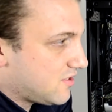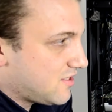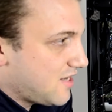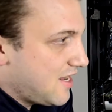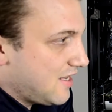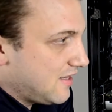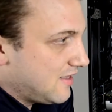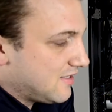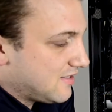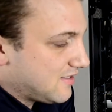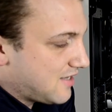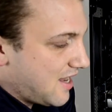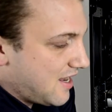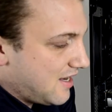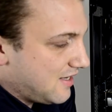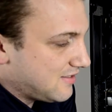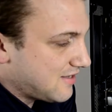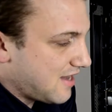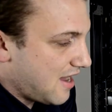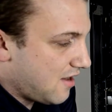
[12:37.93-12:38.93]
take this
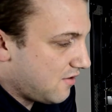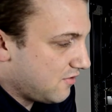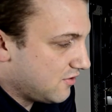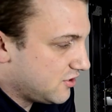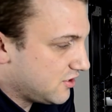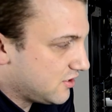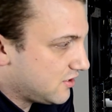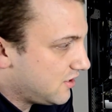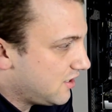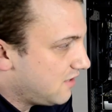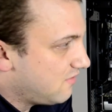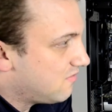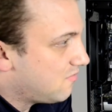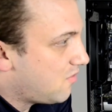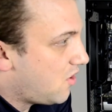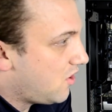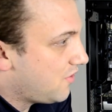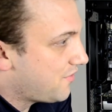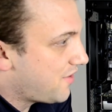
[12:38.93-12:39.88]
case out and just leave them all